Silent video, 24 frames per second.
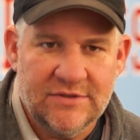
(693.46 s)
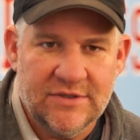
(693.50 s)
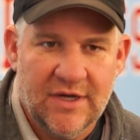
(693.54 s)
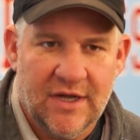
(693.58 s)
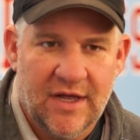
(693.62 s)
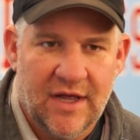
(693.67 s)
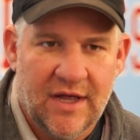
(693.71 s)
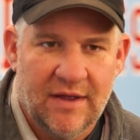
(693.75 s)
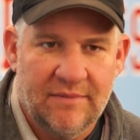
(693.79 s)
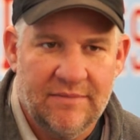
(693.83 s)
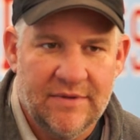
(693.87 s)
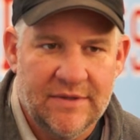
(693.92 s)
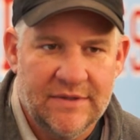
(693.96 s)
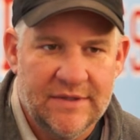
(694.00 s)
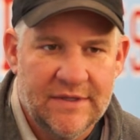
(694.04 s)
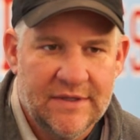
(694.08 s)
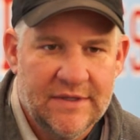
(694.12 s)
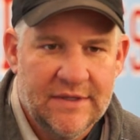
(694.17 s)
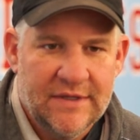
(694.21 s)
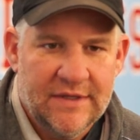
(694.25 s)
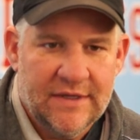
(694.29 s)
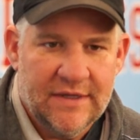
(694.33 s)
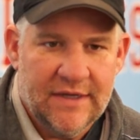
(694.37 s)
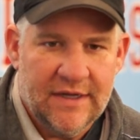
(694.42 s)
job, and
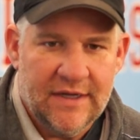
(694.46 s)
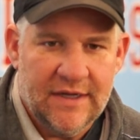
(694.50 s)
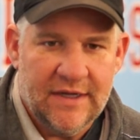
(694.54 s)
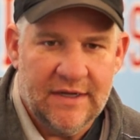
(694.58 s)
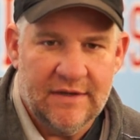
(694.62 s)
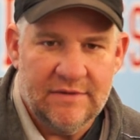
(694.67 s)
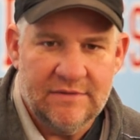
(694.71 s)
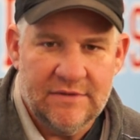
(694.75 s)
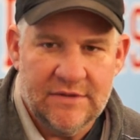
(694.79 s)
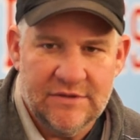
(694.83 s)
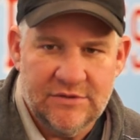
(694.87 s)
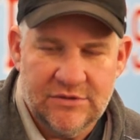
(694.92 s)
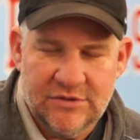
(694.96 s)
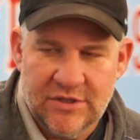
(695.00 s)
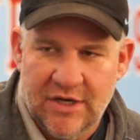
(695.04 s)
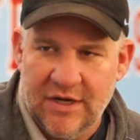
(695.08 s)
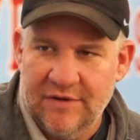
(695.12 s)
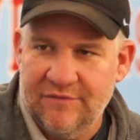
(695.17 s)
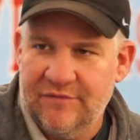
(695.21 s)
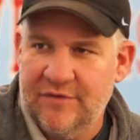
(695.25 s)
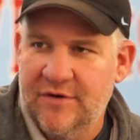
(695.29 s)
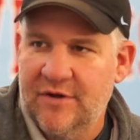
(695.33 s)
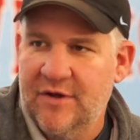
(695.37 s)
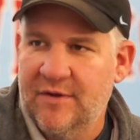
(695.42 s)
then
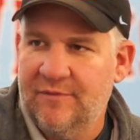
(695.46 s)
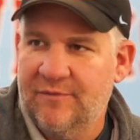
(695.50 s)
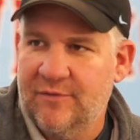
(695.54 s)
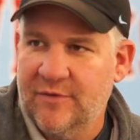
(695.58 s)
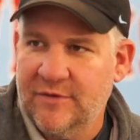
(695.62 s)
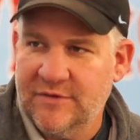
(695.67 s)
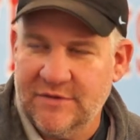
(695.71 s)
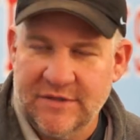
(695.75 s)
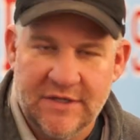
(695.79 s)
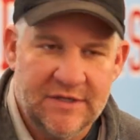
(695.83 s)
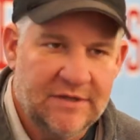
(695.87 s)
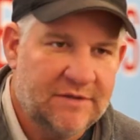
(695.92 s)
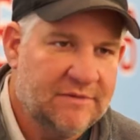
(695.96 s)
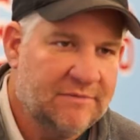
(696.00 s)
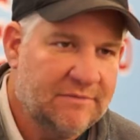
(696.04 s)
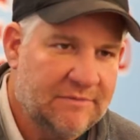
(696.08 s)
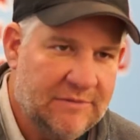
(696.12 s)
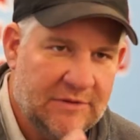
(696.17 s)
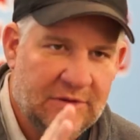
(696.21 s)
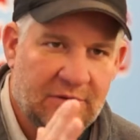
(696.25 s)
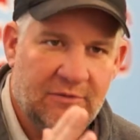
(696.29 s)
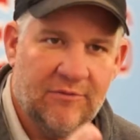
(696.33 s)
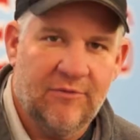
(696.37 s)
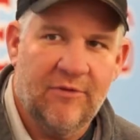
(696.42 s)
Jonathan Humphreys
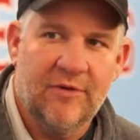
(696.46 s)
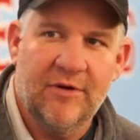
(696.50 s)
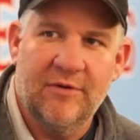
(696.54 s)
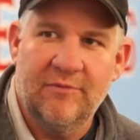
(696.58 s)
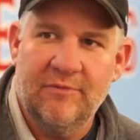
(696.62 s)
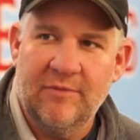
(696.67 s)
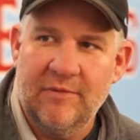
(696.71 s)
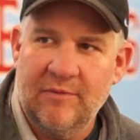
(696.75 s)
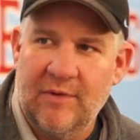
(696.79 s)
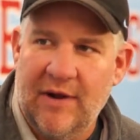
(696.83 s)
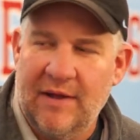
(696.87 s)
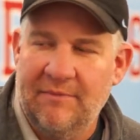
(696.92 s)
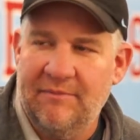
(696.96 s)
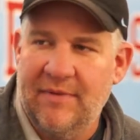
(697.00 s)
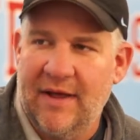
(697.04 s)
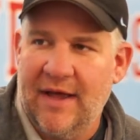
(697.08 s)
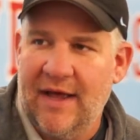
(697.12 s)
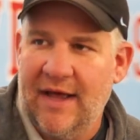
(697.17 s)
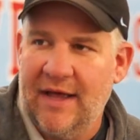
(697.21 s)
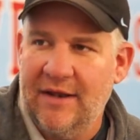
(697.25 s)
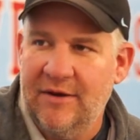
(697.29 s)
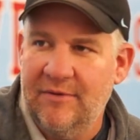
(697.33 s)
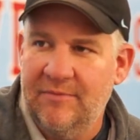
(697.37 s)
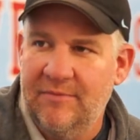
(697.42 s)
running right
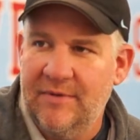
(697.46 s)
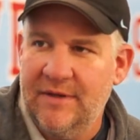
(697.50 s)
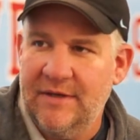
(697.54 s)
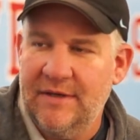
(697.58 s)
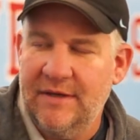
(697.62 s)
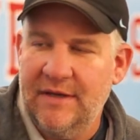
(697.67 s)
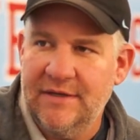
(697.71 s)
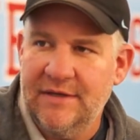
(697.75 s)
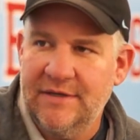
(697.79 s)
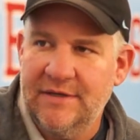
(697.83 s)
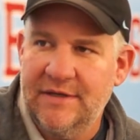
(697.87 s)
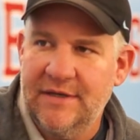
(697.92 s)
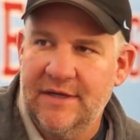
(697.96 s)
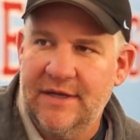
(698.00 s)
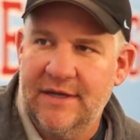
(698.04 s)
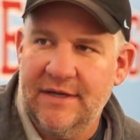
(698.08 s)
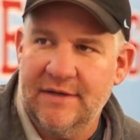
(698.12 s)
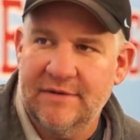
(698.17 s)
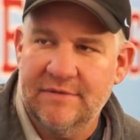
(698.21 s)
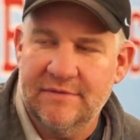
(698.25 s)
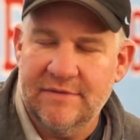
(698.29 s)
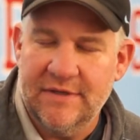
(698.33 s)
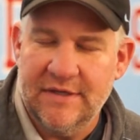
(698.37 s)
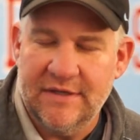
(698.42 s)
behind him, and
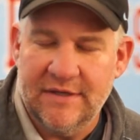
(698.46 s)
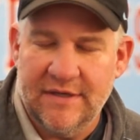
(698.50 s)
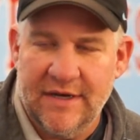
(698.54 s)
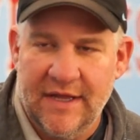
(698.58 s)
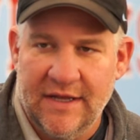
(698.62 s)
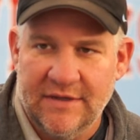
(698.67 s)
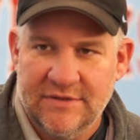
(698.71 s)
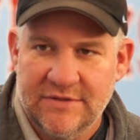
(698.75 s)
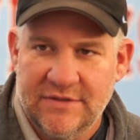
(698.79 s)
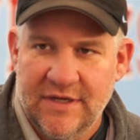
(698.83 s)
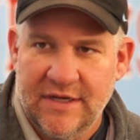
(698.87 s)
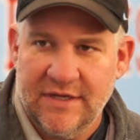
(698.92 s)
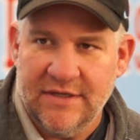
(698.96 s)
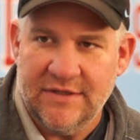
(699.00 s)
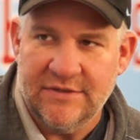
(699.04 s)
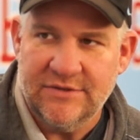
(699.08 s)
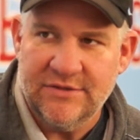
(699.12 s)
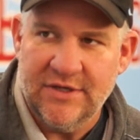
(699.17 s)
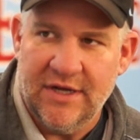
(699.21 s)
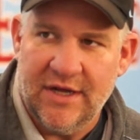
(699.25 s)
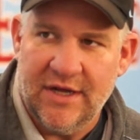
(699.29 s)
did an outstanding